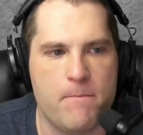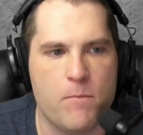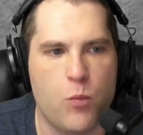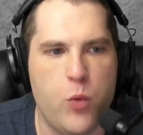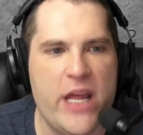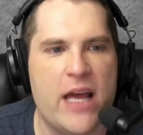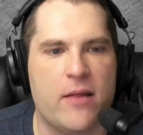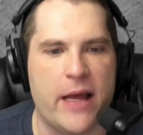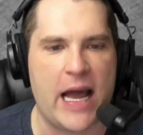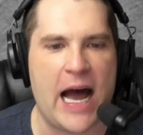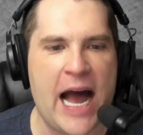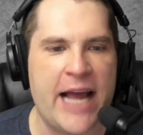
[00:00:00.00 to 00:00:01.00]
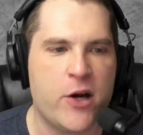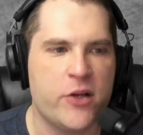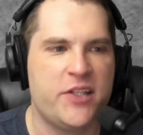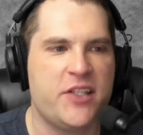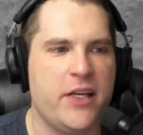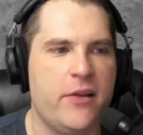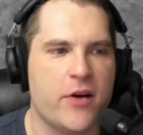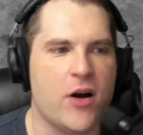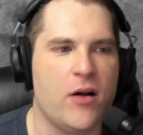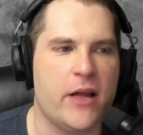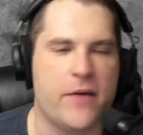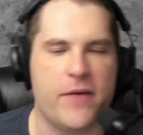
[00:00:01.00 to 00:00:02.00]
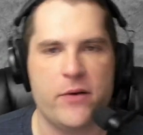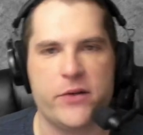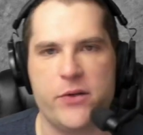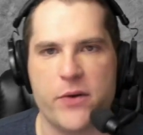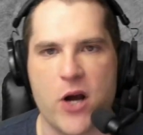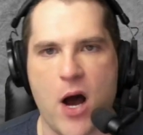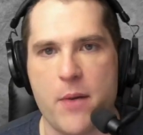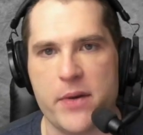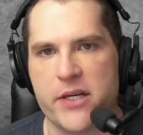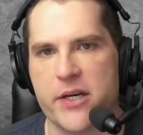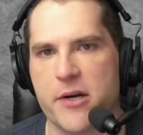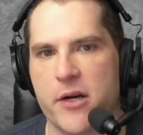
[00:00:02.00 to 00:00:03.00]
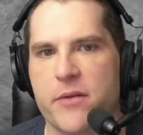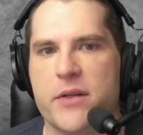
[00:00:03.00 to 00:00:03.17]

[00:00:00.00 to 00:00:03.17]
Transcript: we like I could see the card. Like if I was doing commentary on